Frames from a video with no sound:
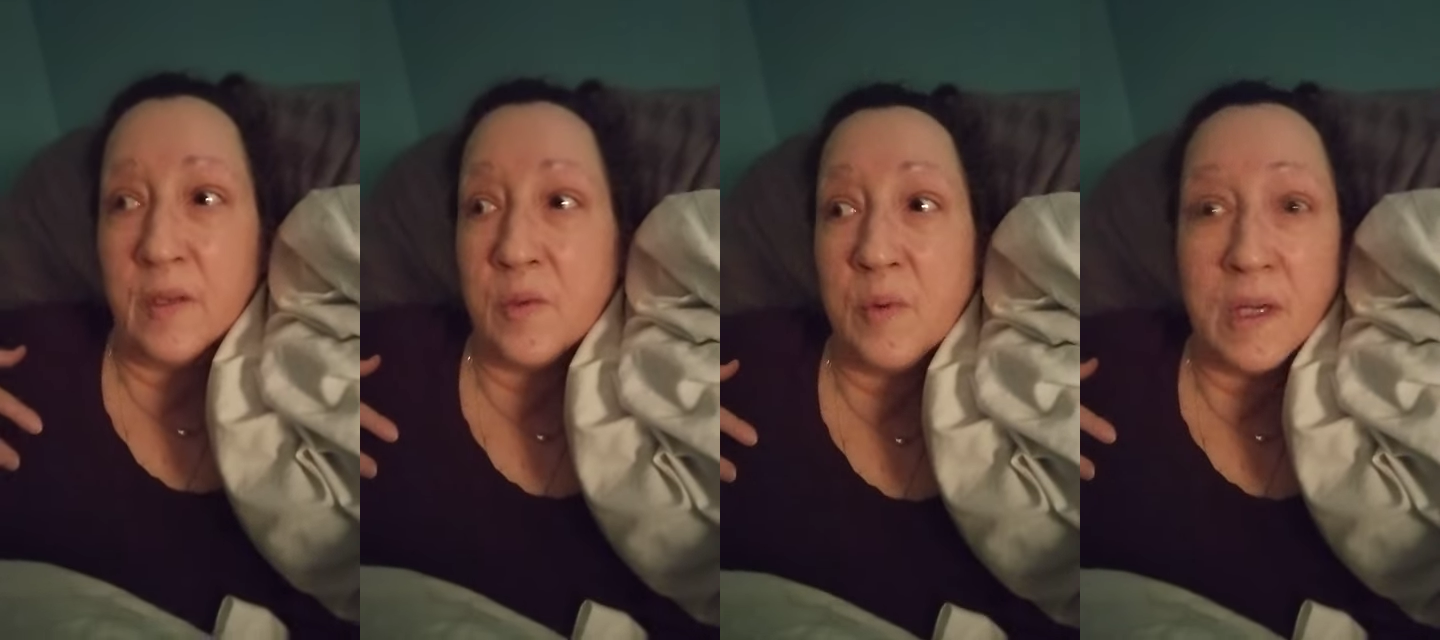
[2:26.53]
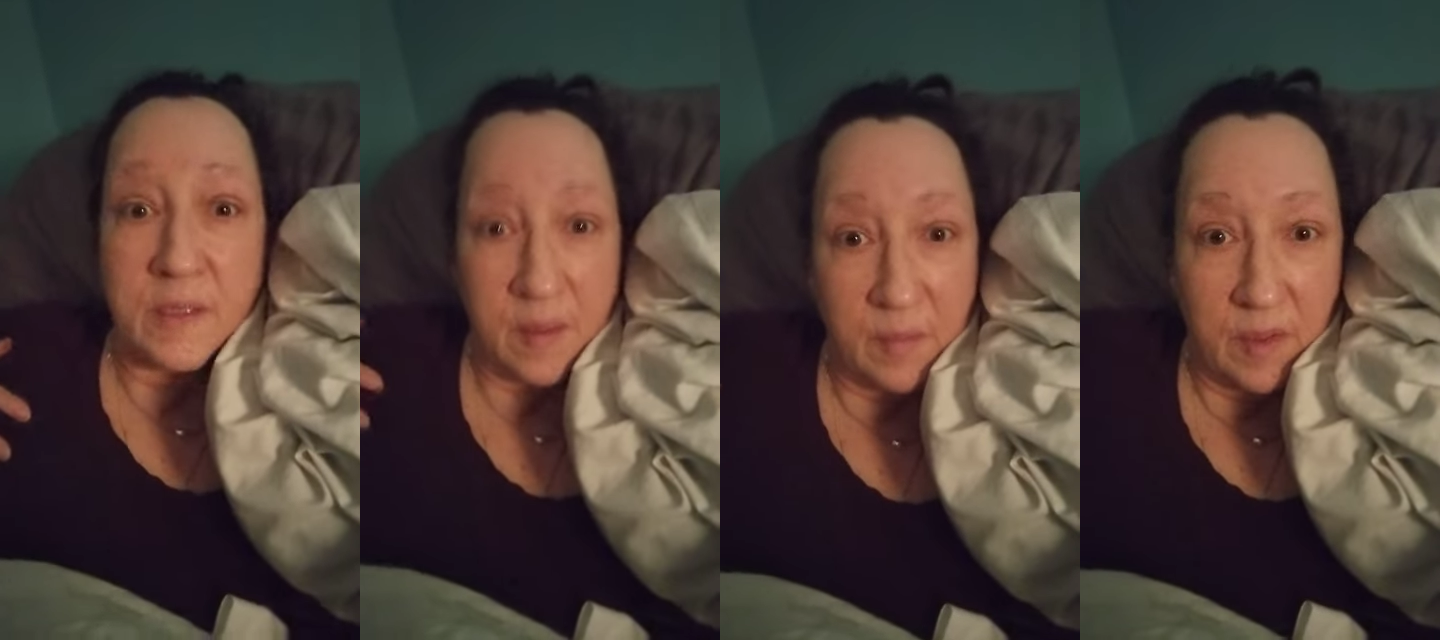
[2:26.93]

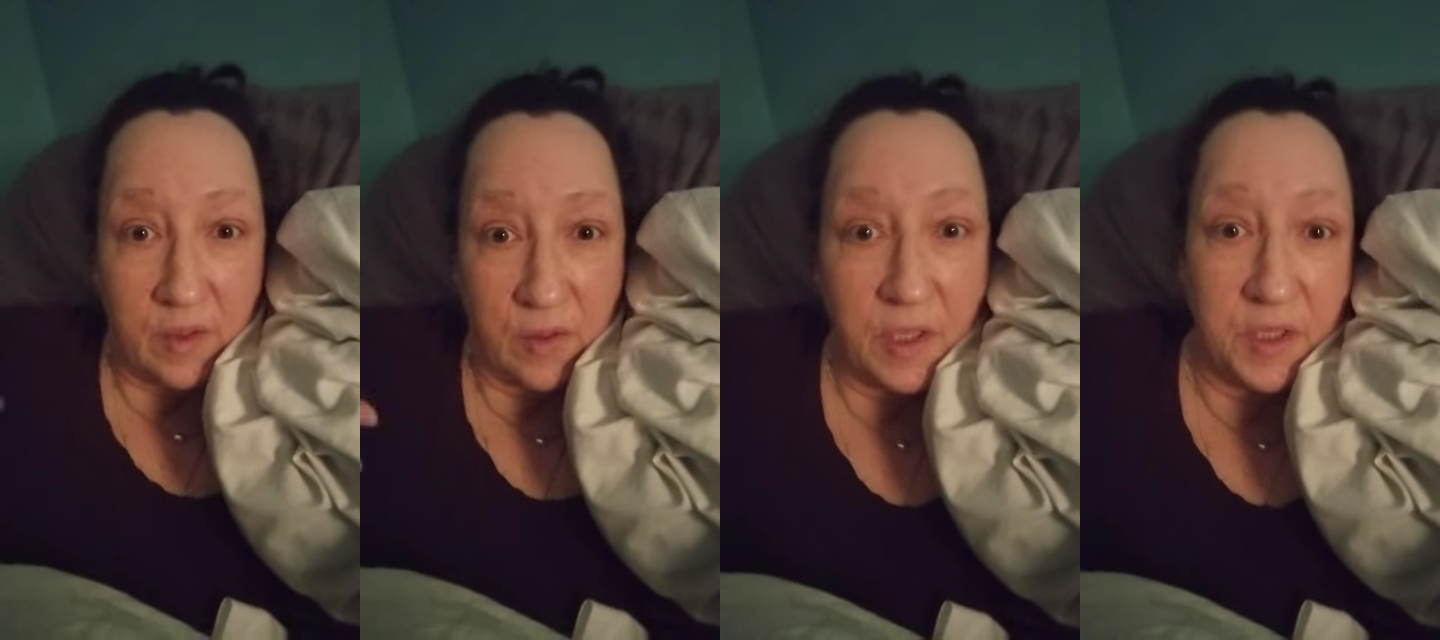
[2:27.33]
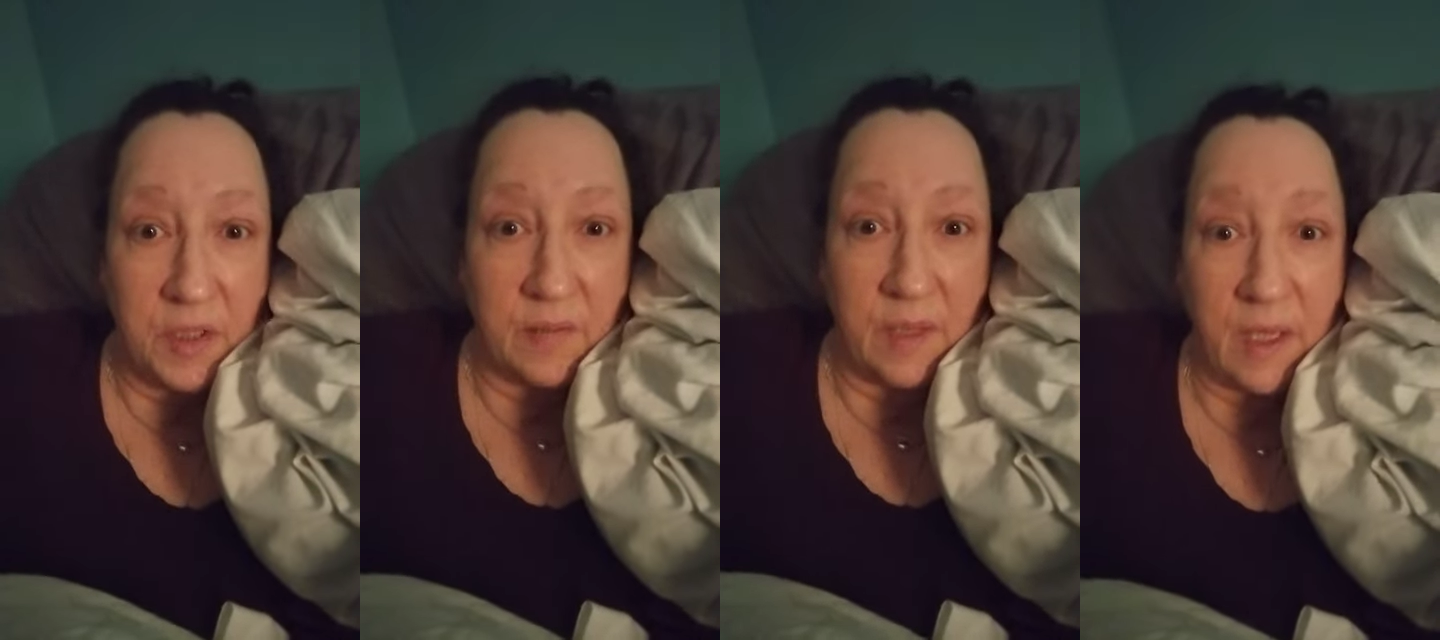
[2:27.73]
otherwise, I'm
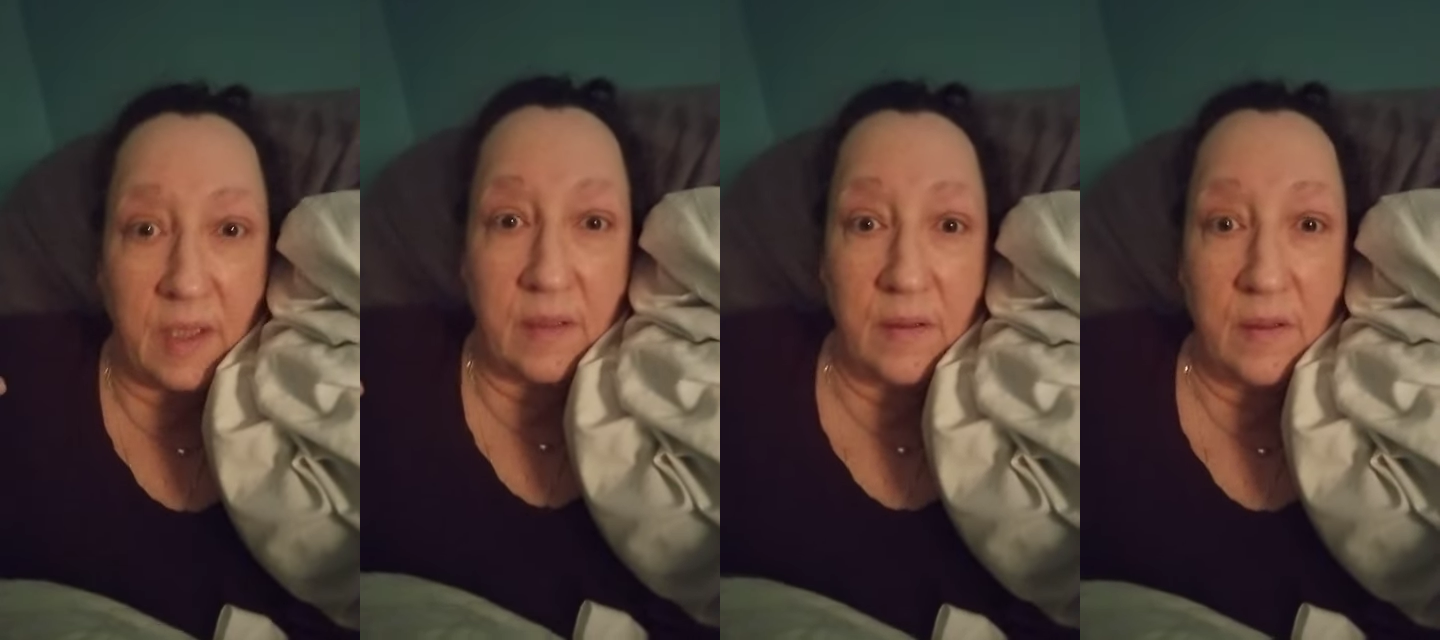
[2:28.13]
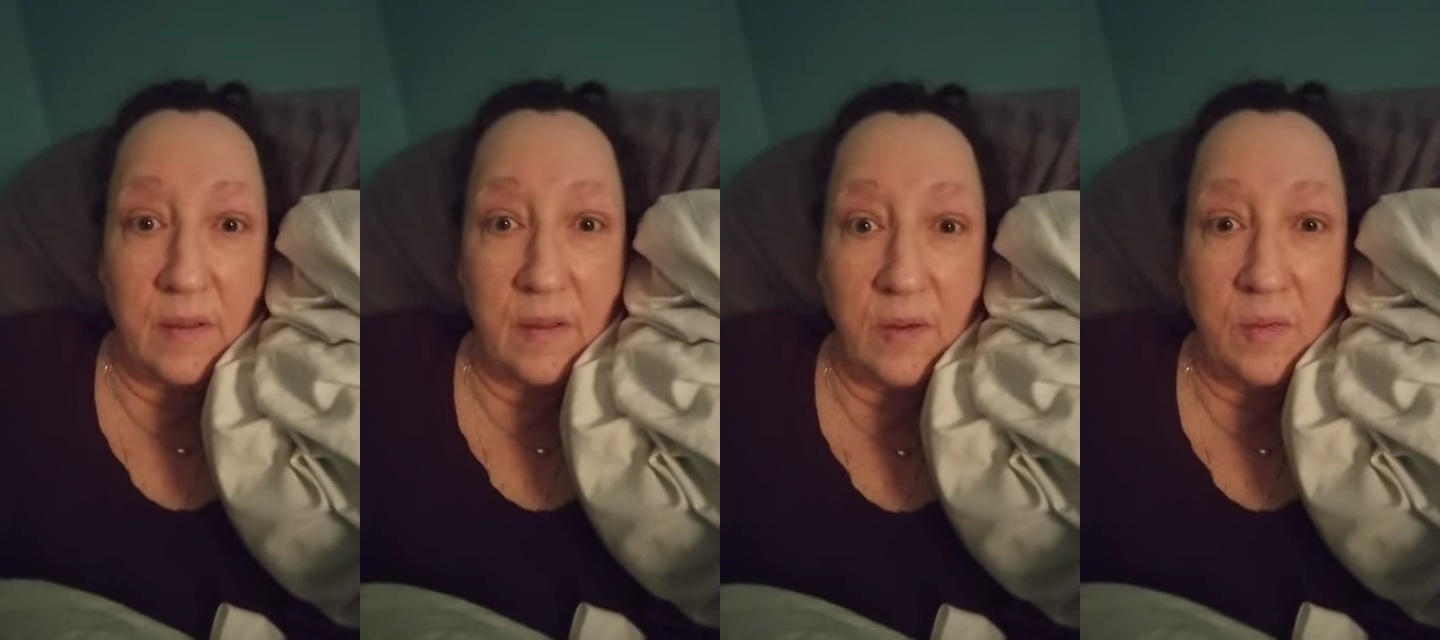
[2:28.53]
crushing my
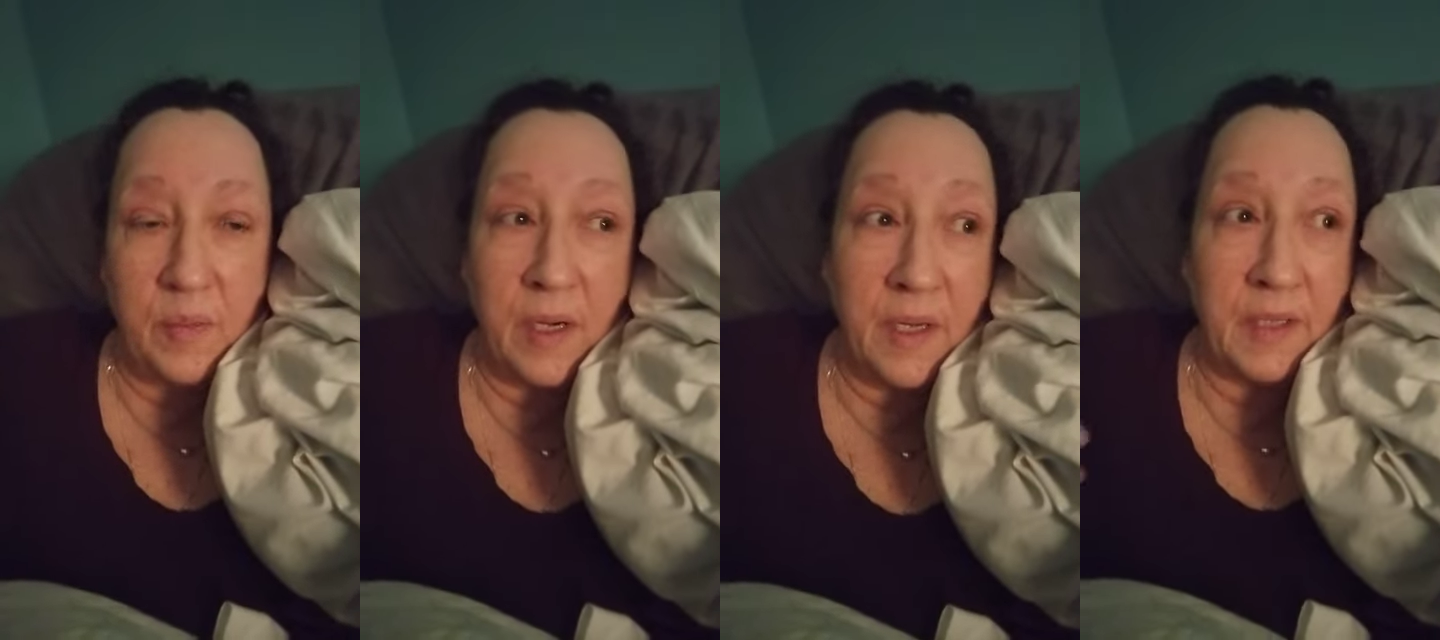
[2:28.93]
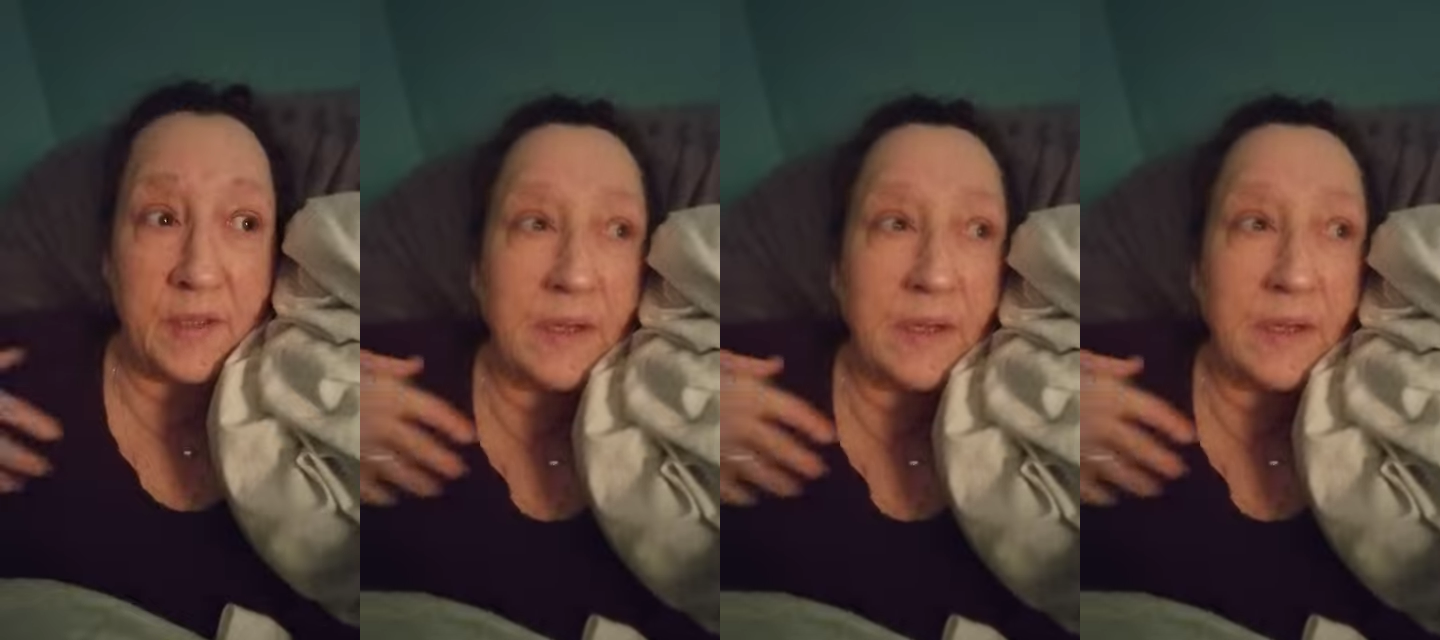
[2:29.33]
own body.